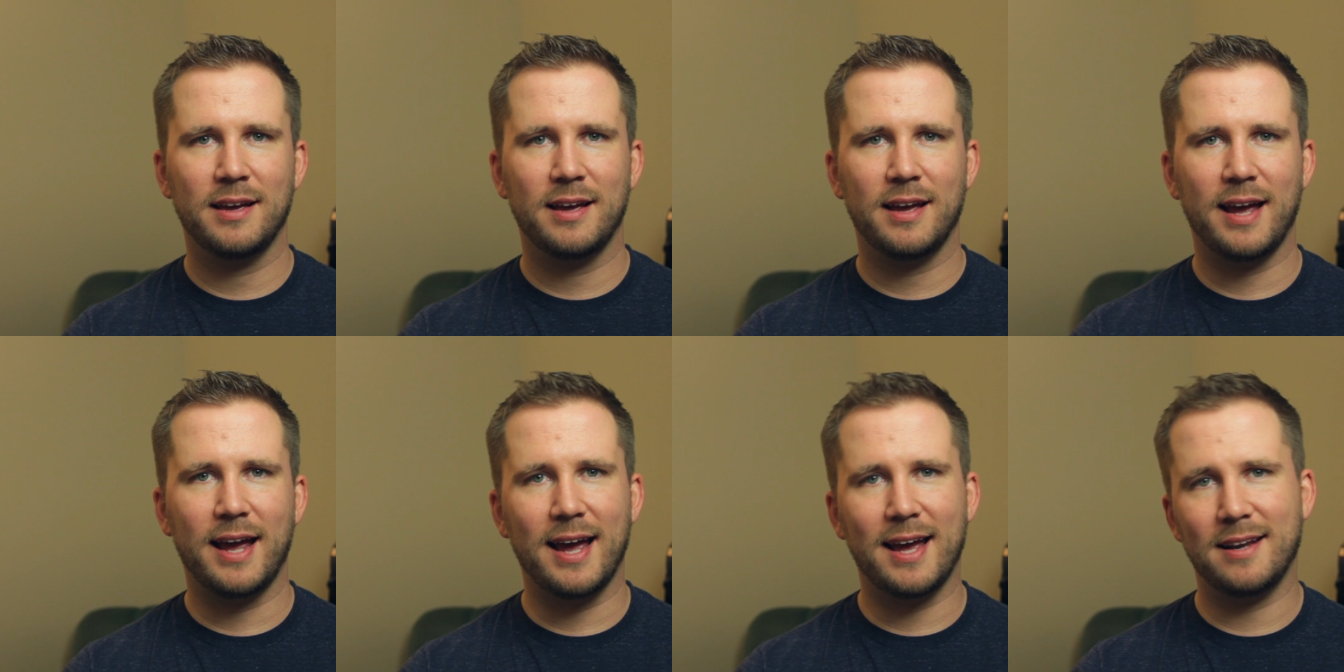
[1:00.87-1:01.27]

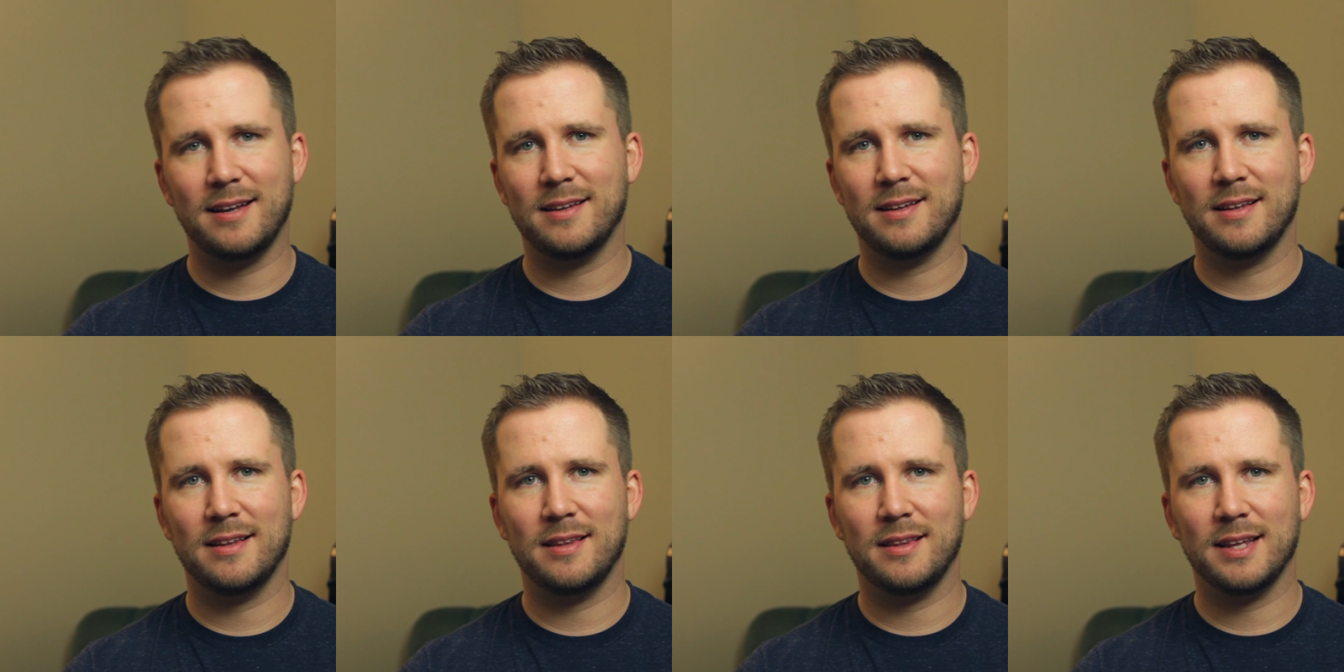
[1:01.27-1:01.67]
And
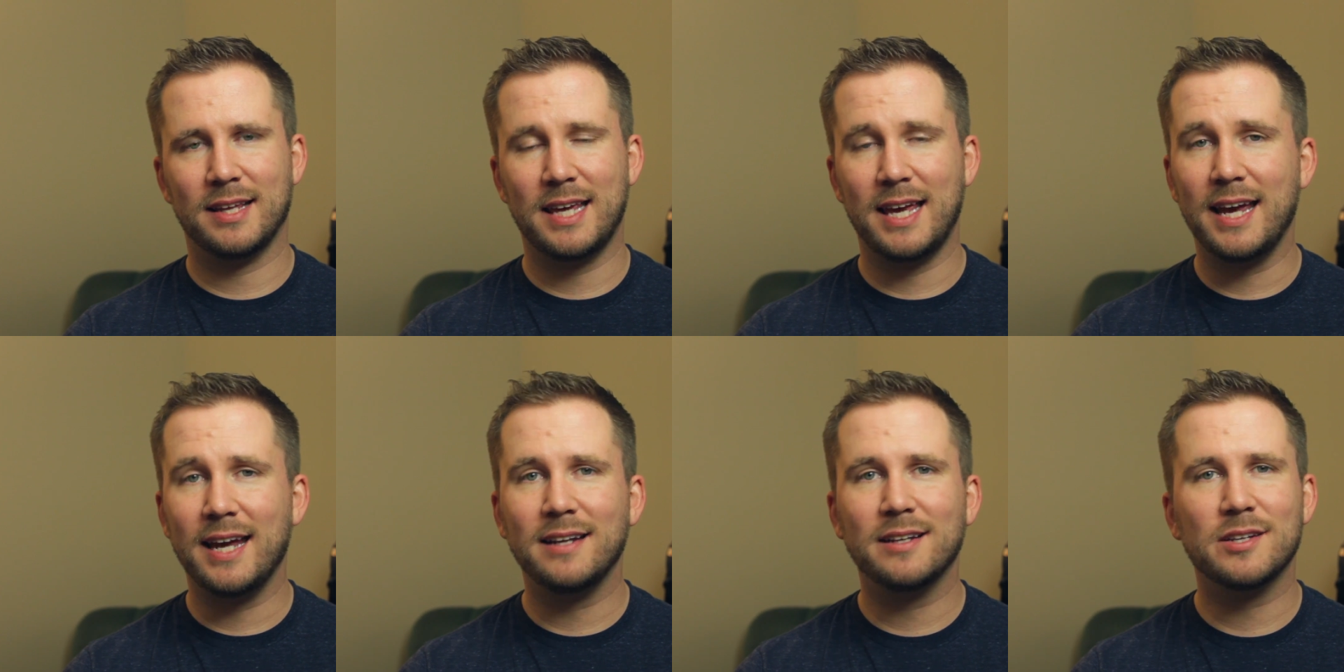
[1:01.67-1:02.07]
the
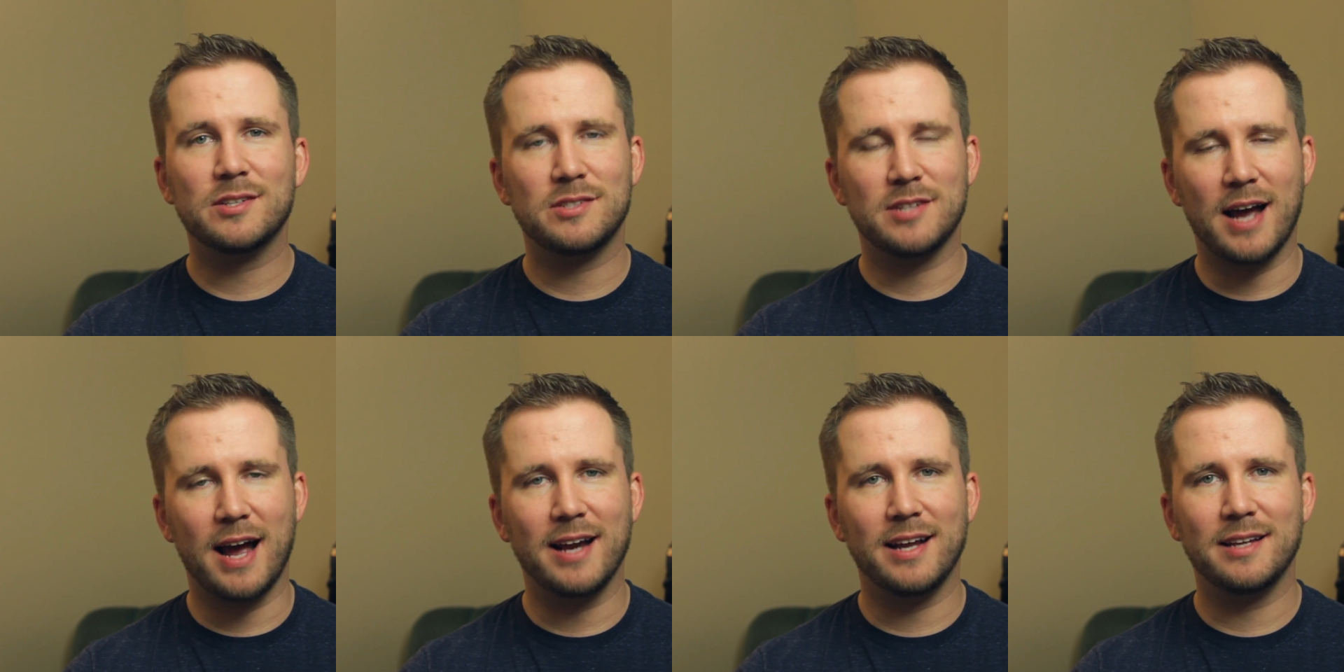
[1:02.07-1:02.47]
king
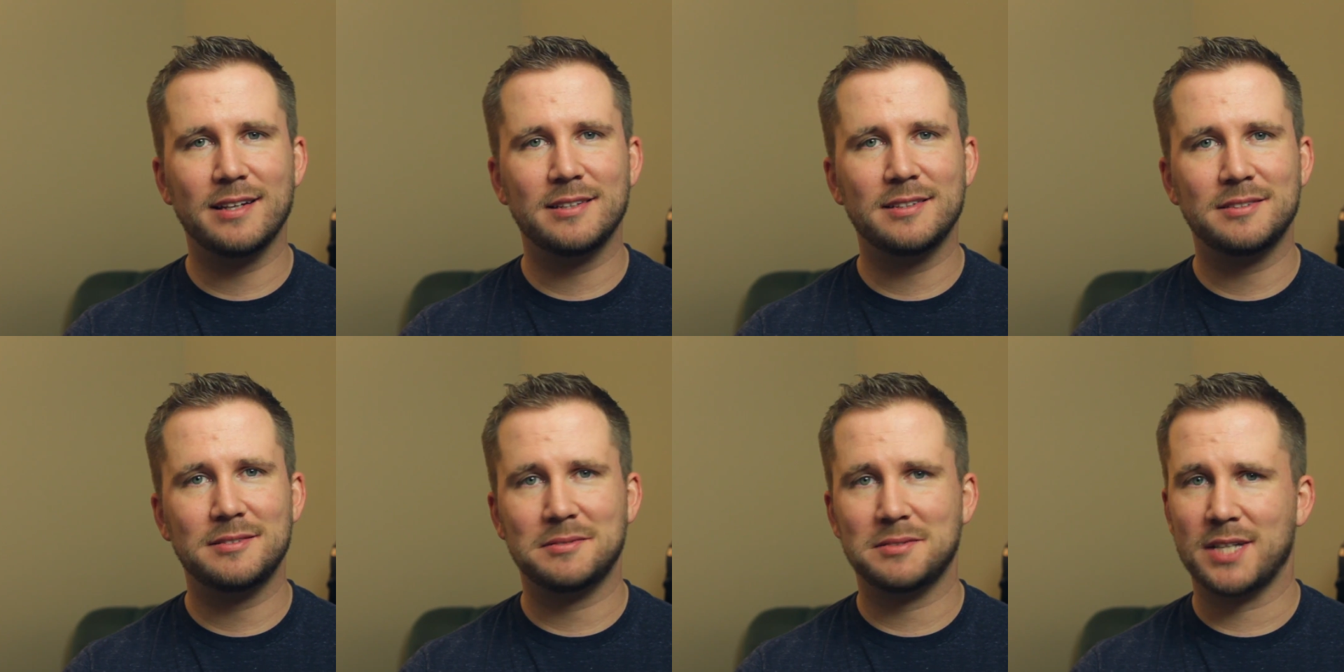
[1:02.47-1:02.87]

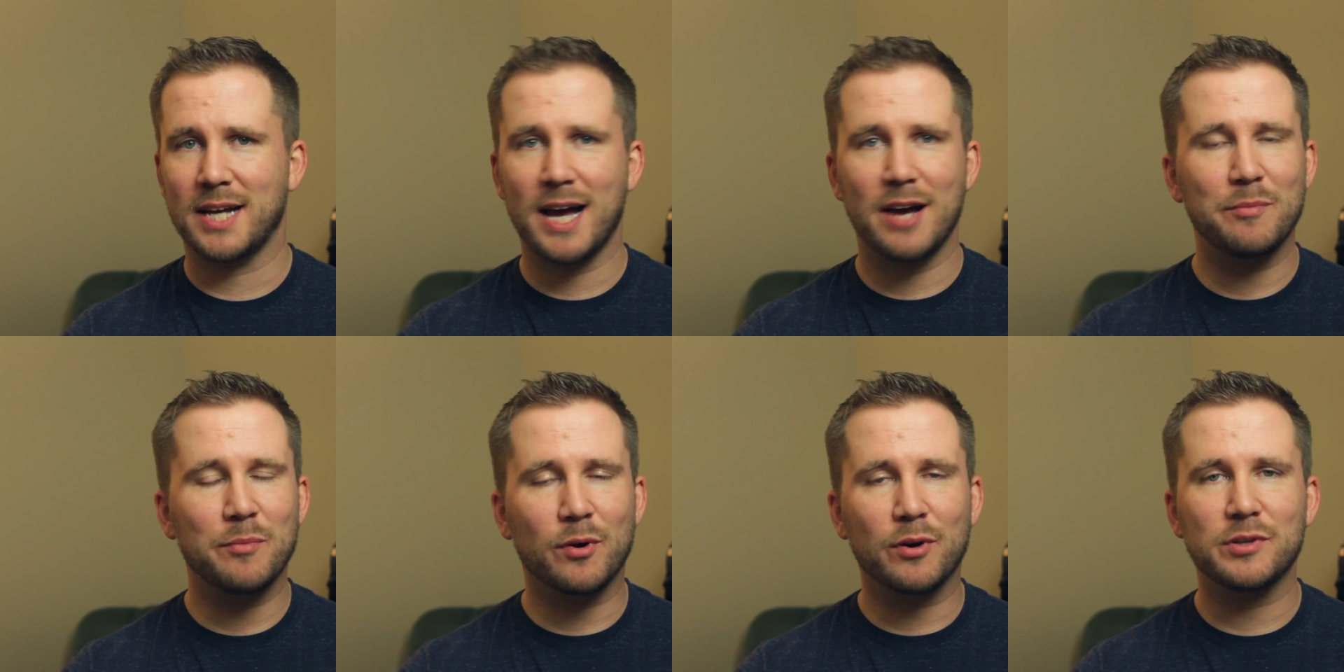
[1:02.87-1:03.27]
decided to
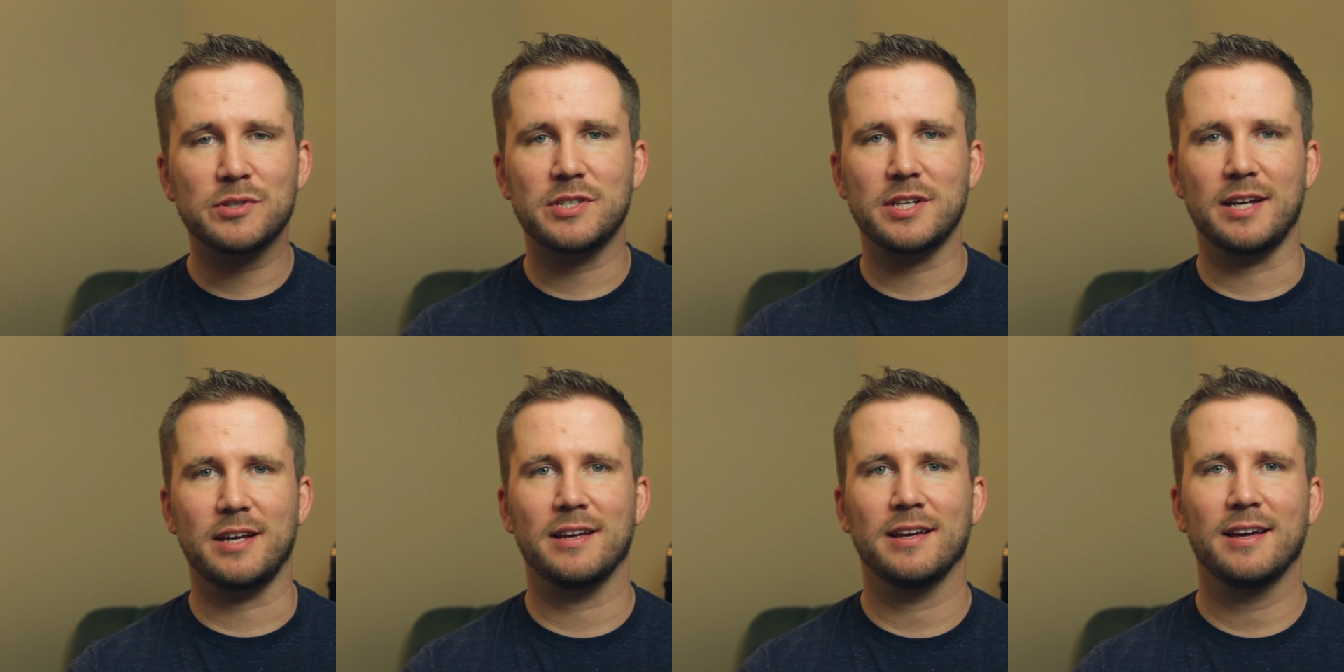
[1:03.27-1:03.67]
have
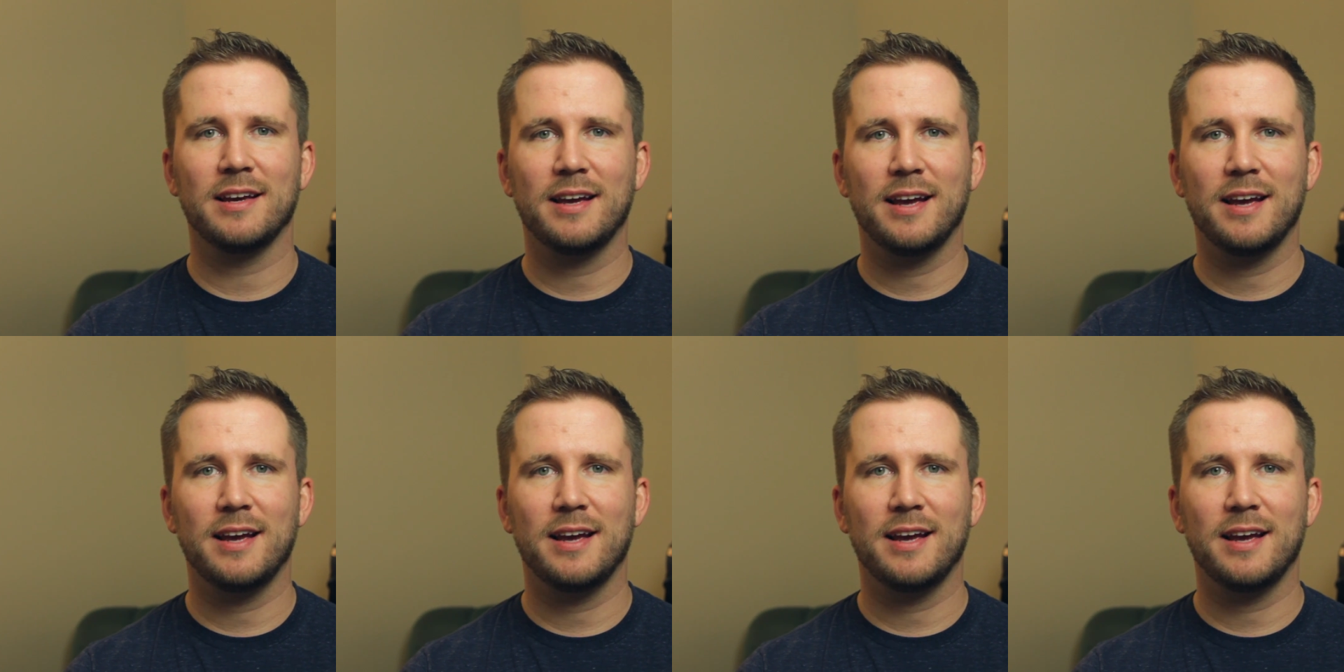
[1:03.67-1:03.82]
mercy.